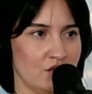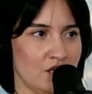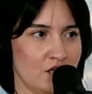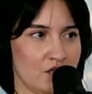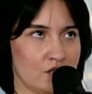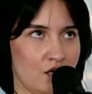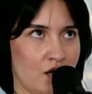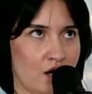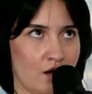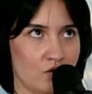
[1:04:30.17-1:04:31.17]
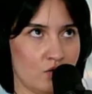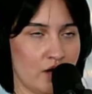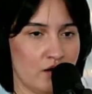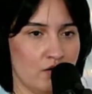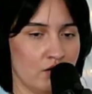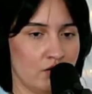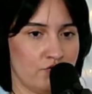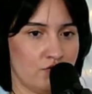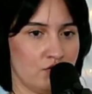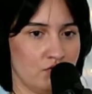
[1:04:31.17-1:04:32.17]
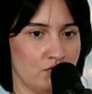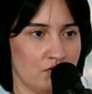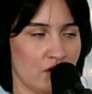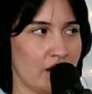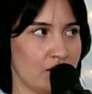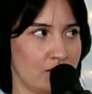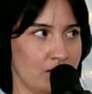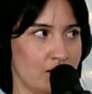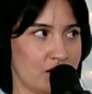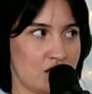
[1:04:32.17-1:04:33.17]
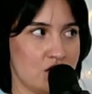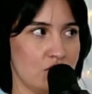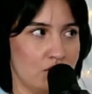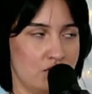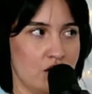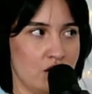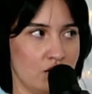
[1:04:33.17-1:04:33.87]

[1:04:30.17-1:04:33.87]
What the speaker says: And it's like, how do I know if you like it or not? Like, you don't know.